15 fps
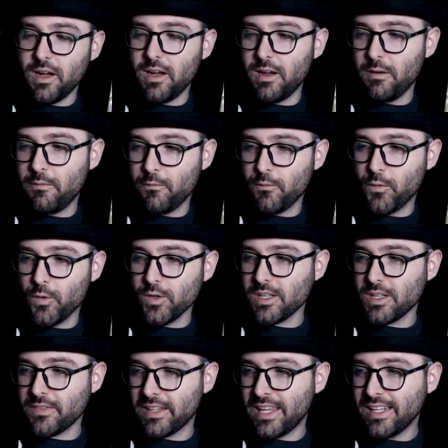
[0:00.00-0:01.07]
uh,
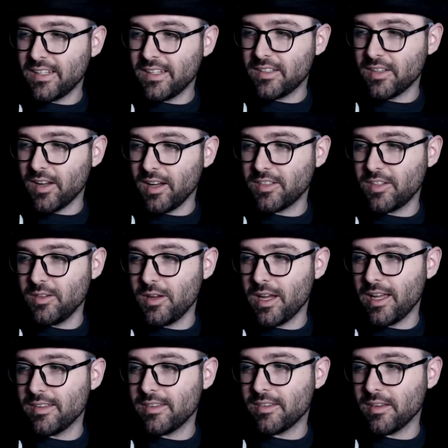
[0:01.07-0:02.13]
first off, I'd like to talk to you
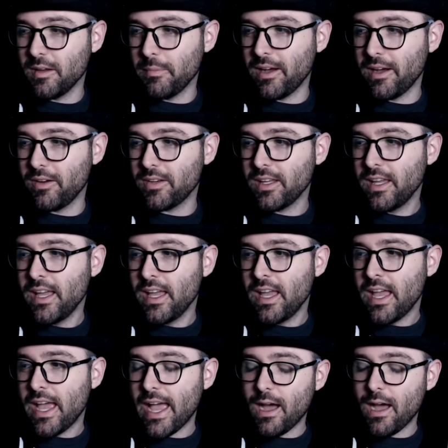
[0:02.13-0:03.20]
guys about
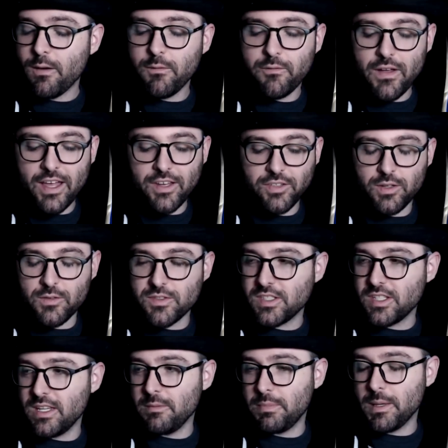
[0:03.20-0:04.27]
how fast you've
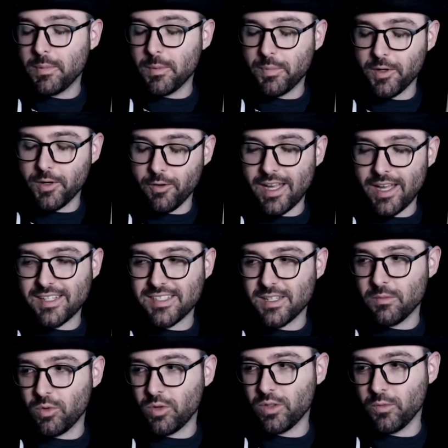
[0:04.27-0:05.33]
seen people progress
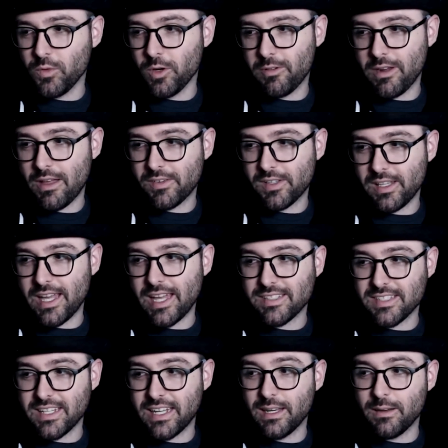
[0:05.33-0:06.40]
in World of Warcraft
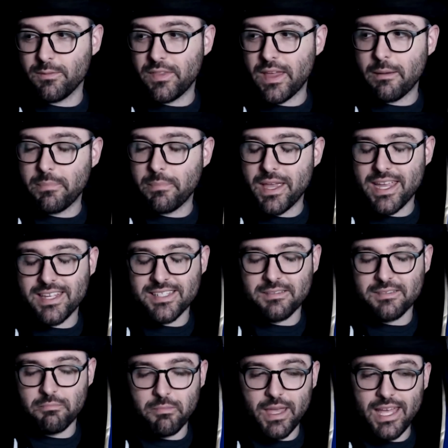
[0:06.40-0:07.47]
Classic, and if that
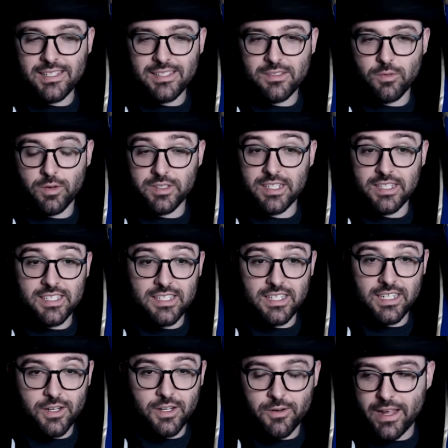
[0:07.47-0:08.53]
pace met or
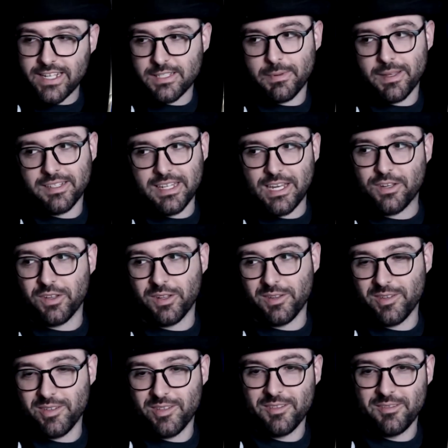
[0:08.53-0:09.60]
exceeded your
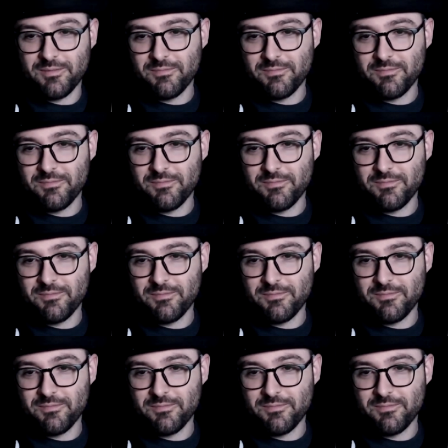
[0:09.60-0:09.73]
expectations.